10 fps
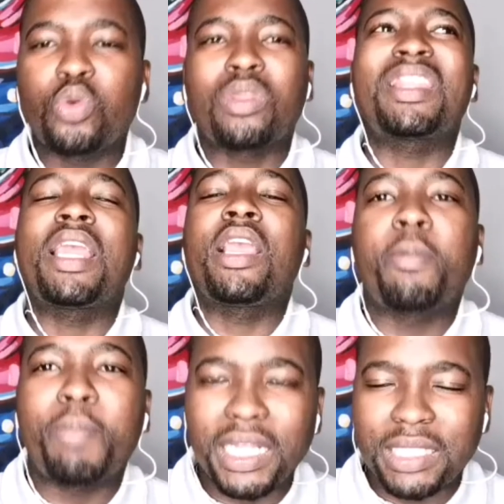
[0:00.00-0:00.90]
to
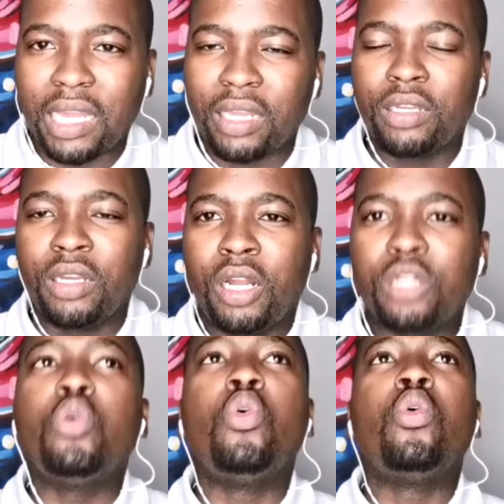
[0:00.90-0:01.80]
think better,
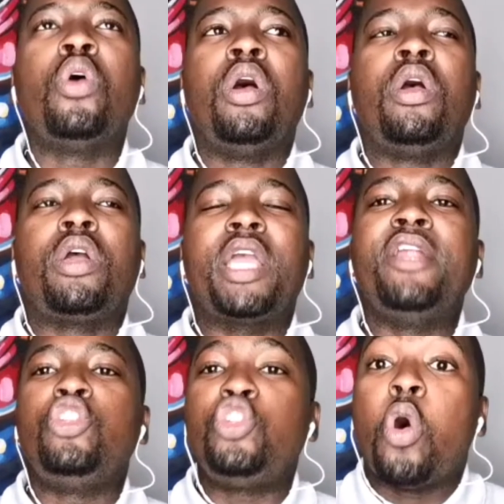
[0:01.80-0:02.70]
to
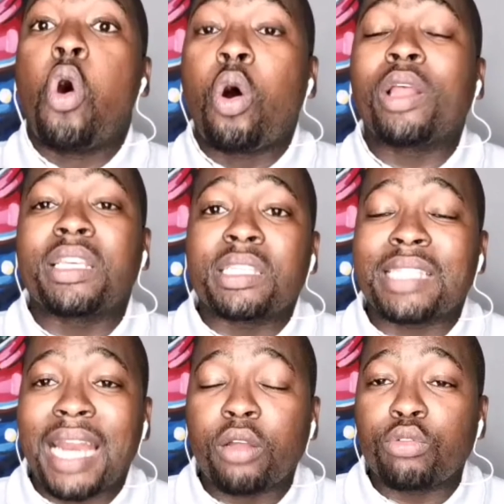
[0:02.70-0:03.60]
endure the
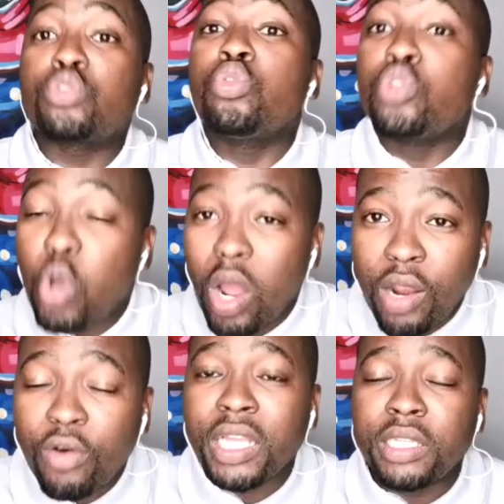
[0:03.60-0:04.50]
struggles to
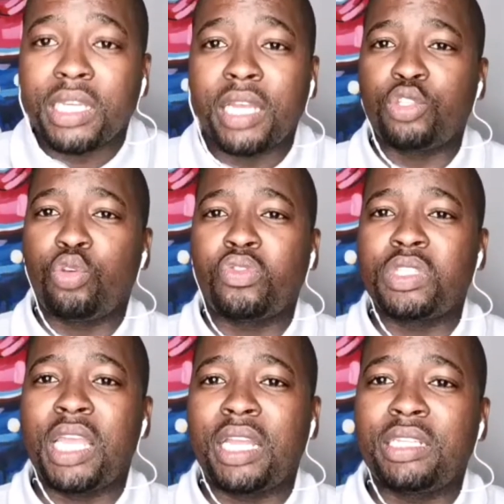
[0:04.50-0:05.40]
tolerate as you've
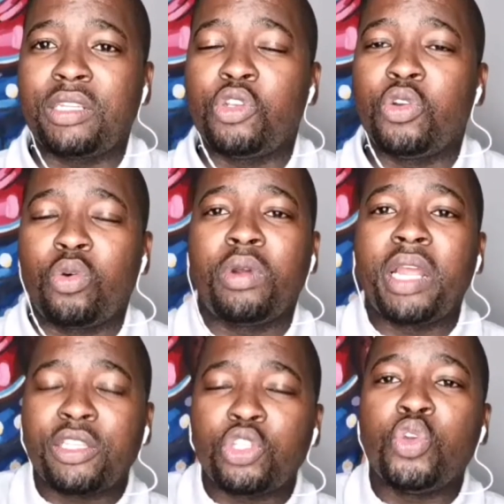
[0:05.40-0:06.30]
said you know
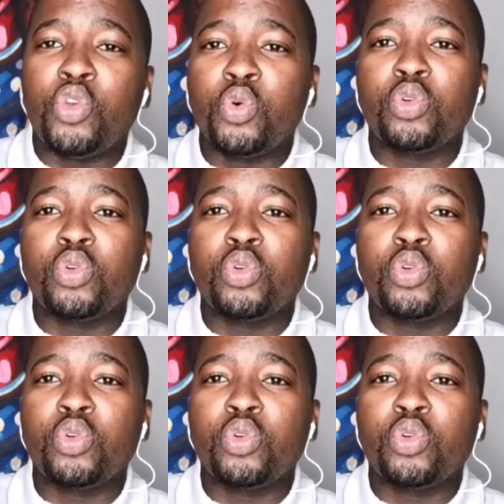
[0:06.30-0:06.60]
as you yeah.